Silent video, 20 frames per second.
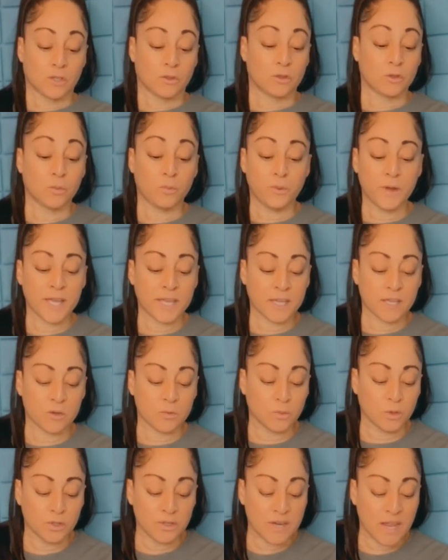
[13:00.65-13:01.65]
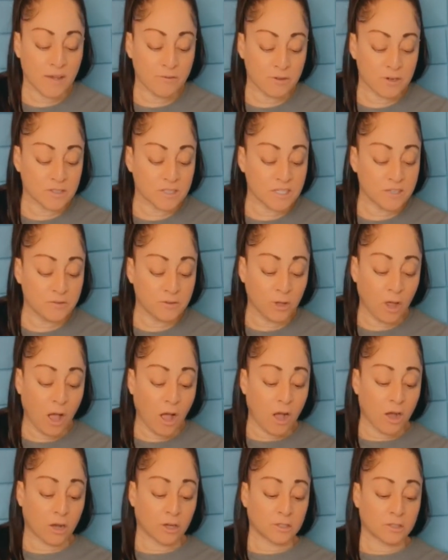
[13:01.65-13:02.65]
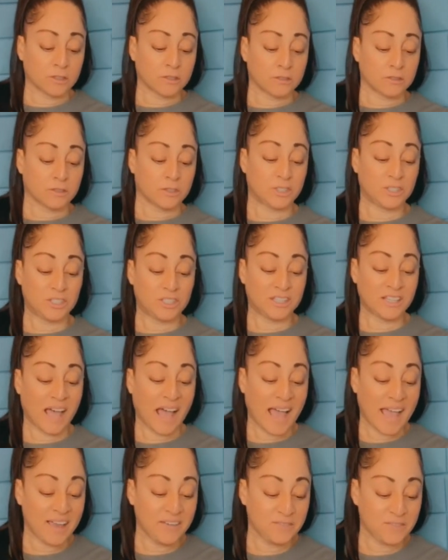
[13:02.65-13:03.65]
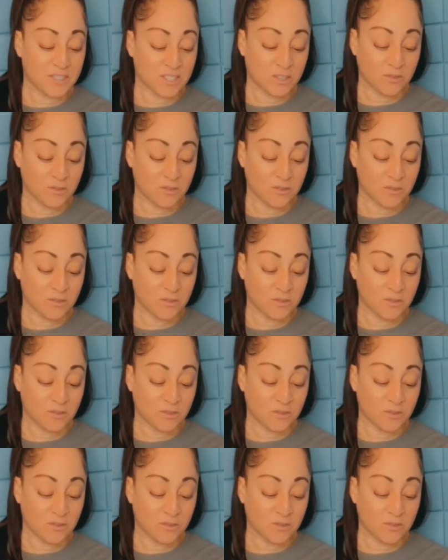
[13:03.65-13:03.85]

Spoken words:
The wicked will never live long, good lives,